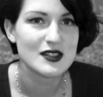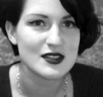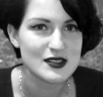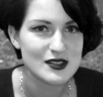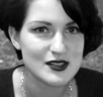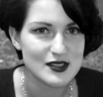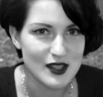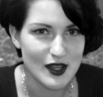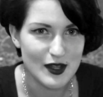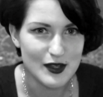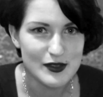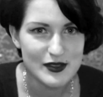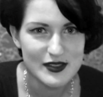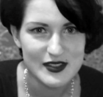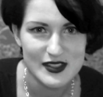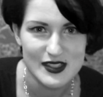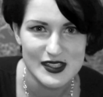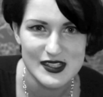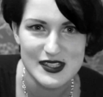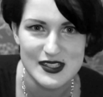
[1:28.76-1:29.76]
So
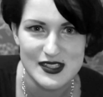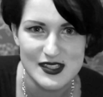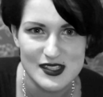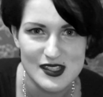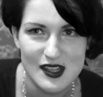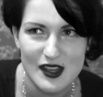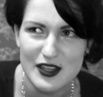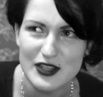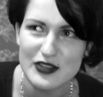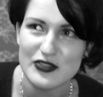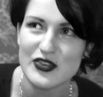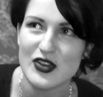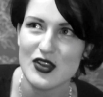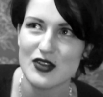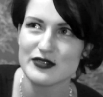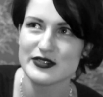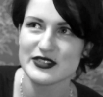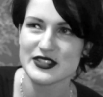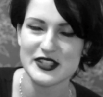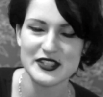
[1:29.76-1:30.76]
this is kind of a
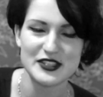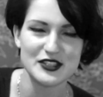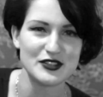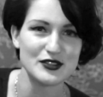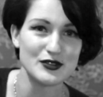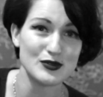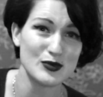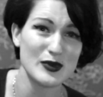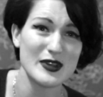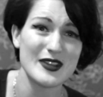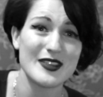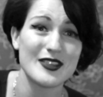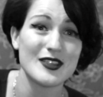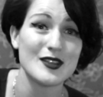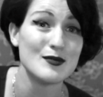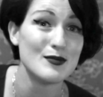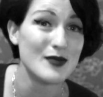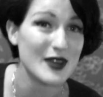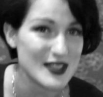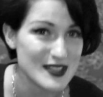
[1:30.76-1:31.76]
conversation
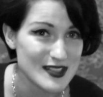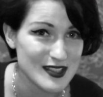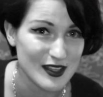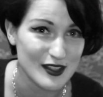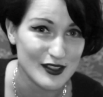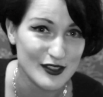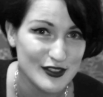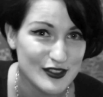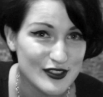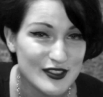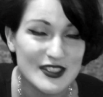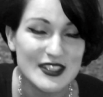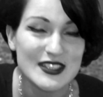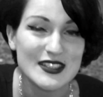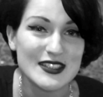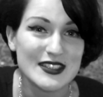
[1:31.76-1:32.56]
with myself